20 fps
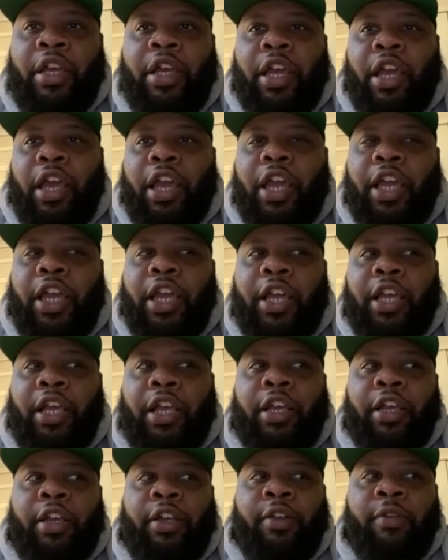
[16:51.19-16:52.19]

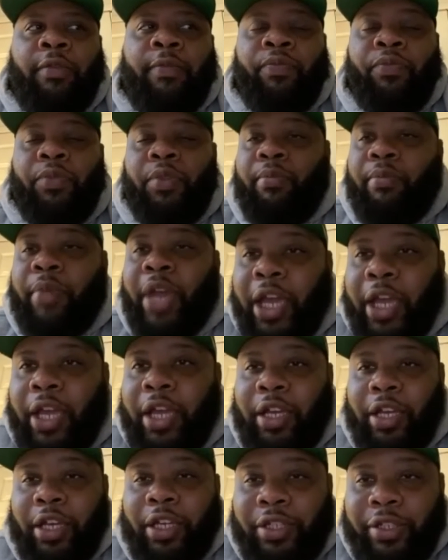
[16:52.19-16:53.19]
He made
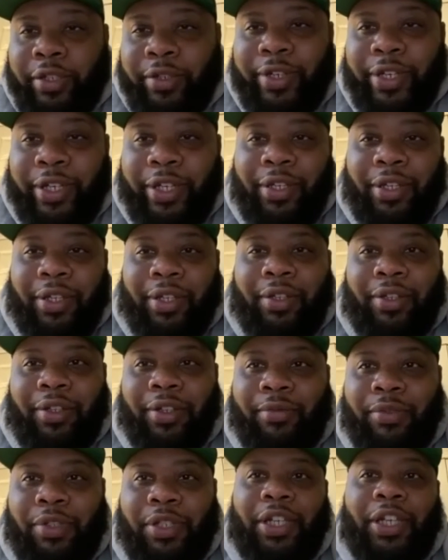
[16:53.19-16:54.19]
history, you know what I'm
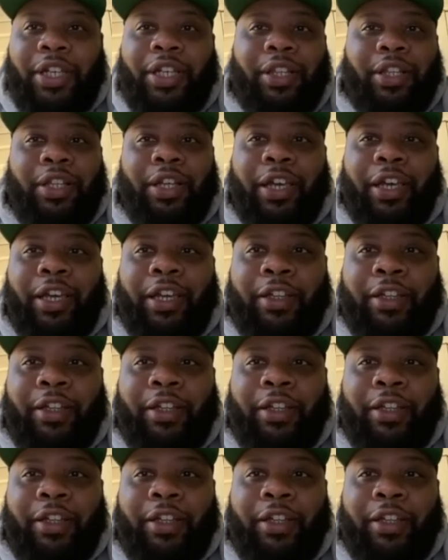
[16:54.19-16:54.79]
saying? Like,